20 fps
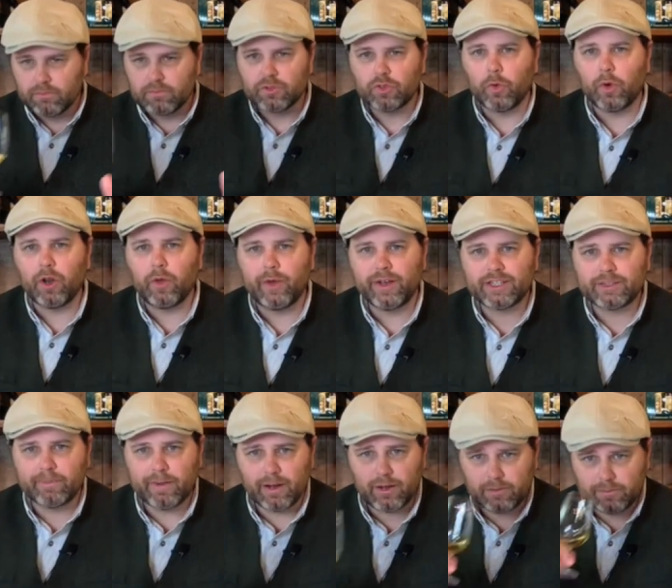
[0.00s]
So what do I
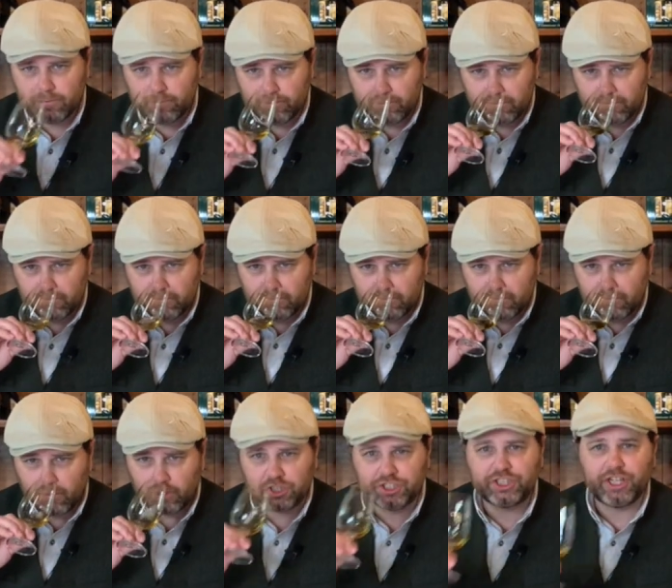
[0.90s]
smell?
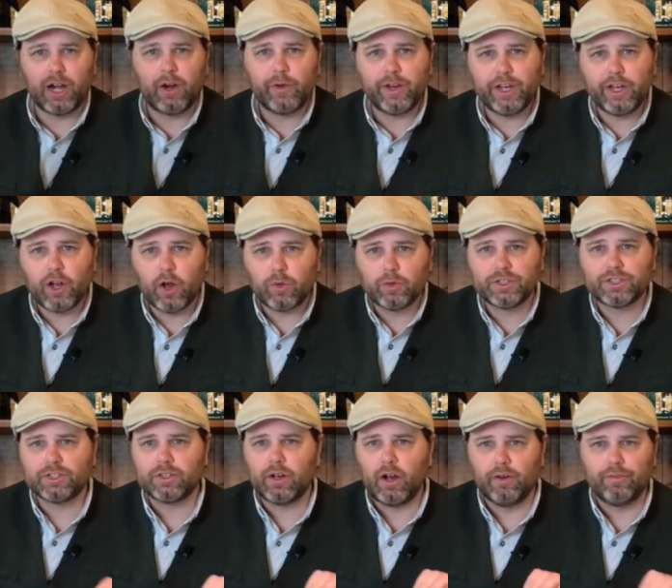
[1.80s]
Well, sherry
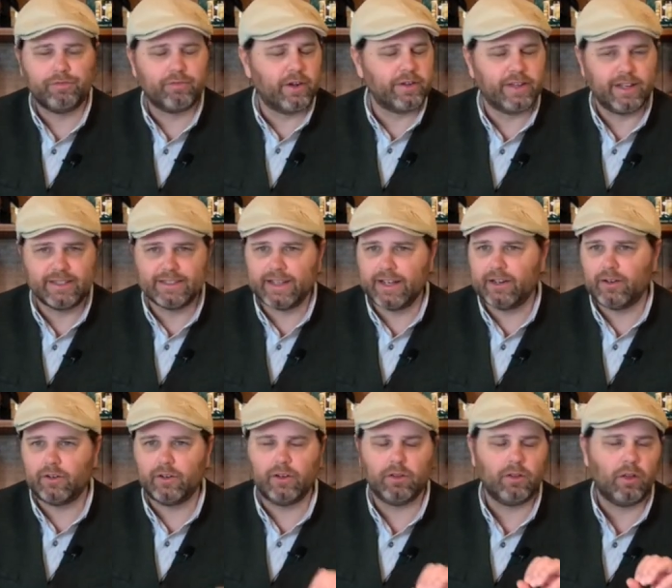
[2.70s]
notes are front and
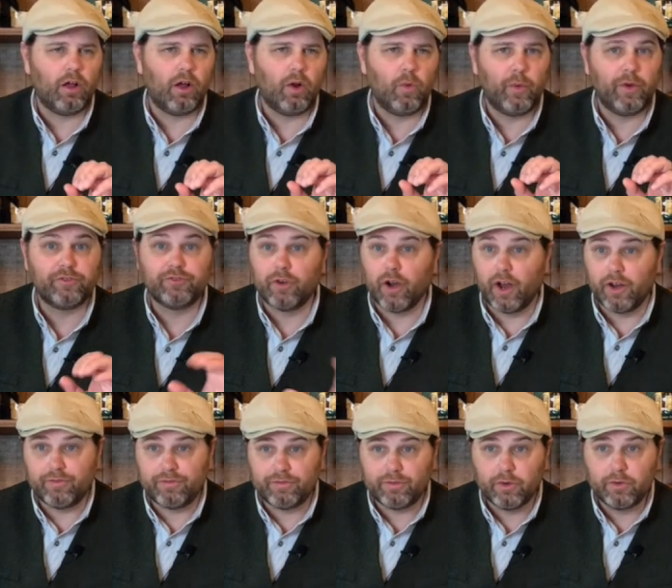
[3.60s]
center along with
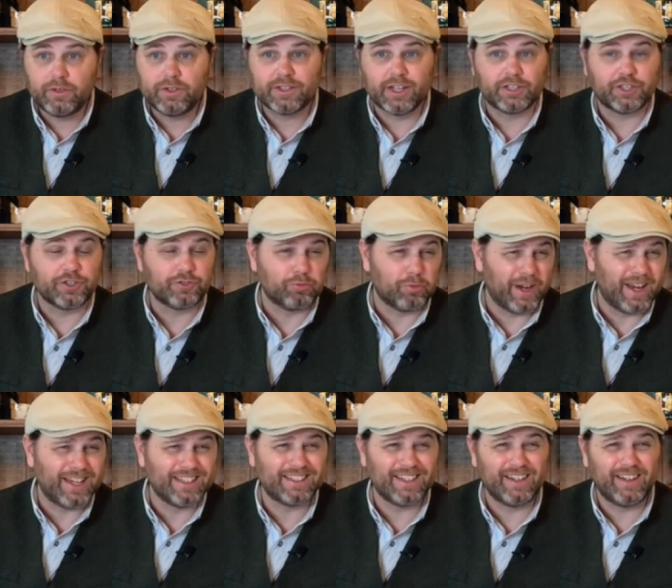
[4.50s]
dried fruit, such as
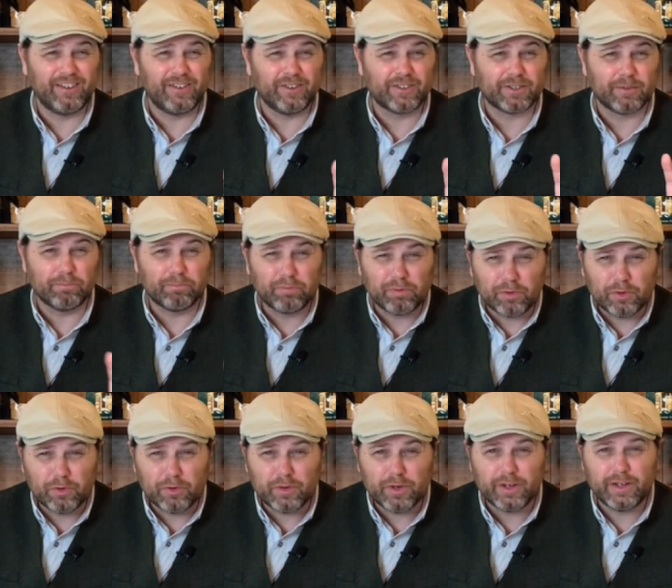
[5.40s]
raisin, and there's some
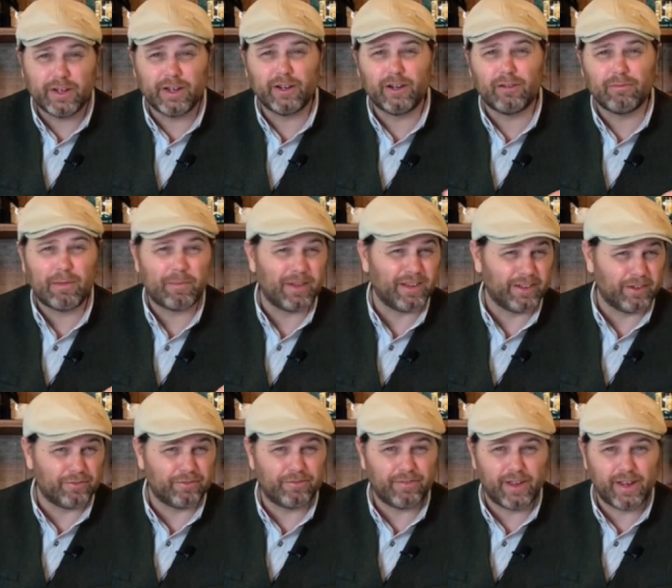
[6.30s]
prune in here, maybe a
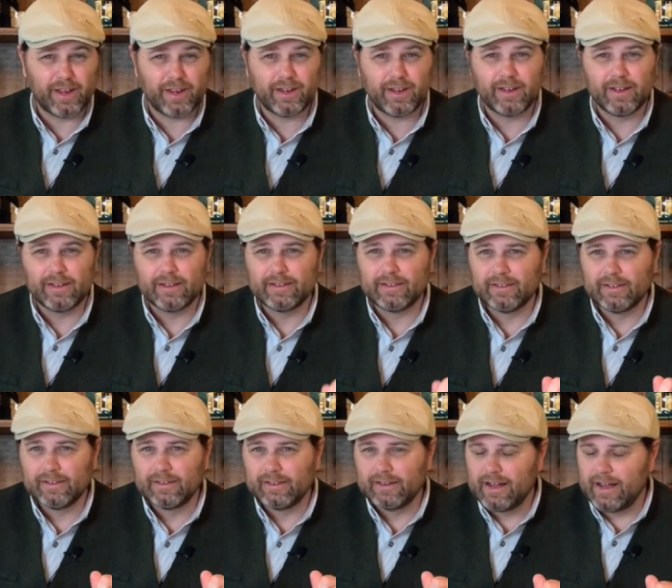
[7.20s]
little fig.
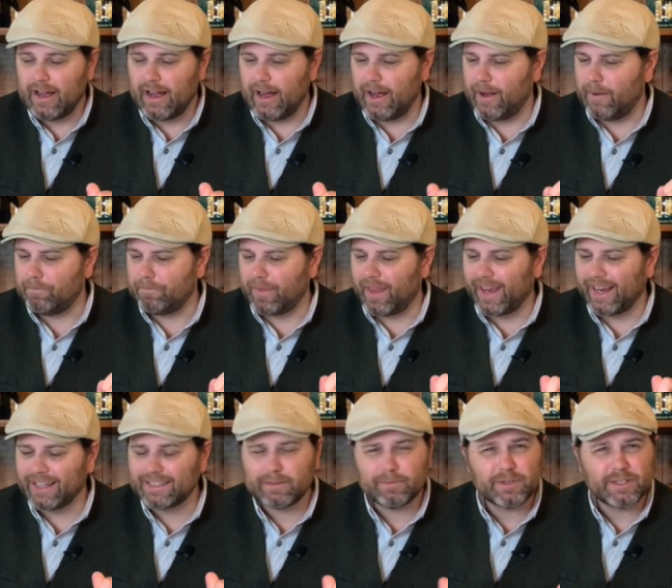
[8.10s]
I
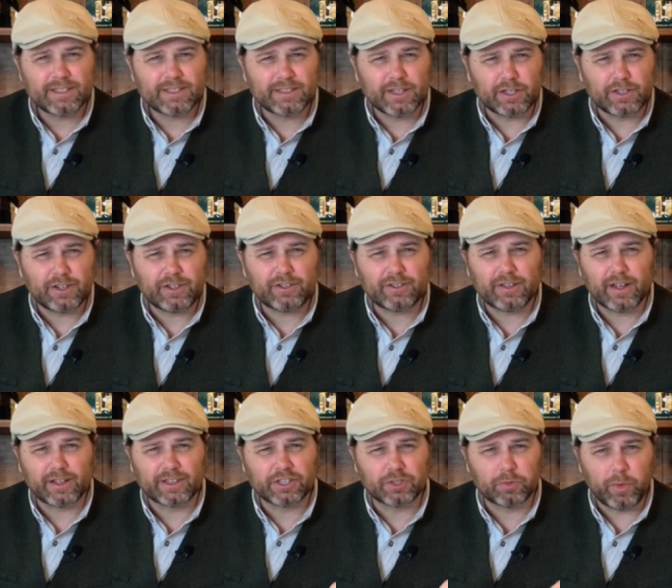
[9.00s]
get some citrus,
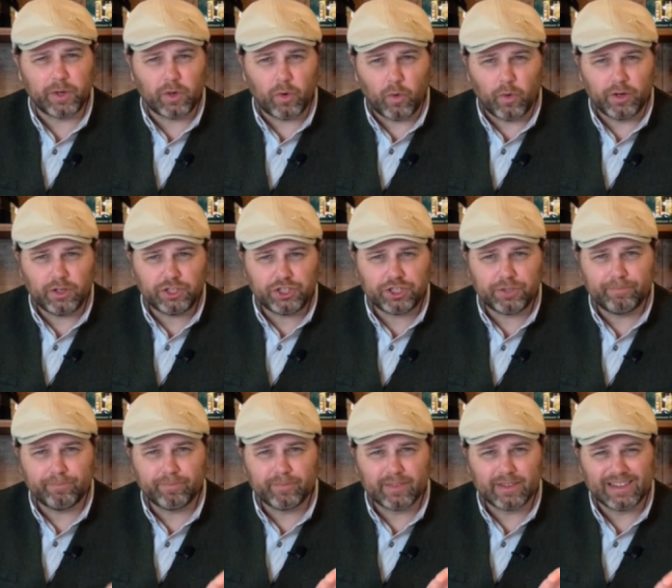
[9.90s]
like sweet orange,
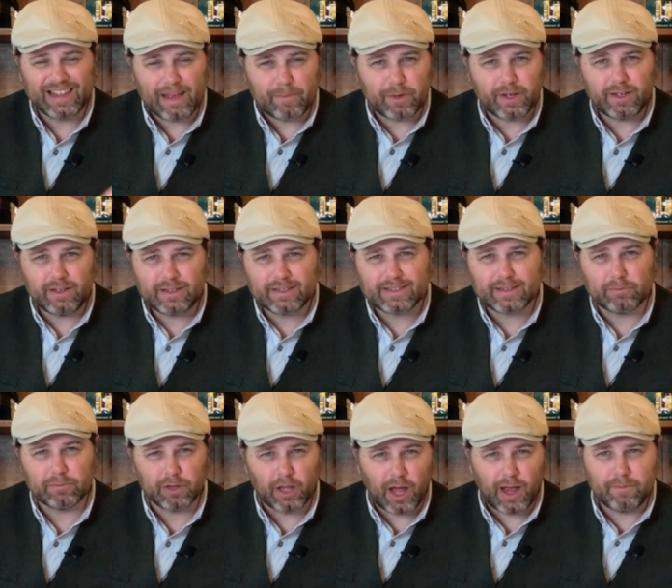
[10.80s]
lemon,
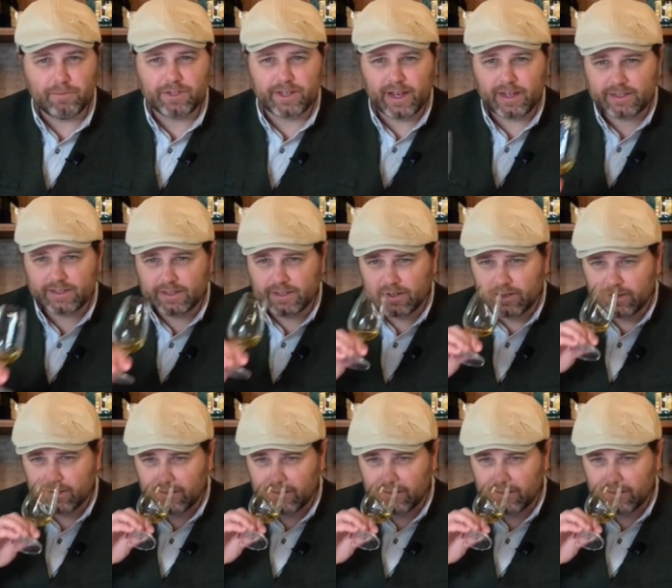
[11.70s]
some lime zest.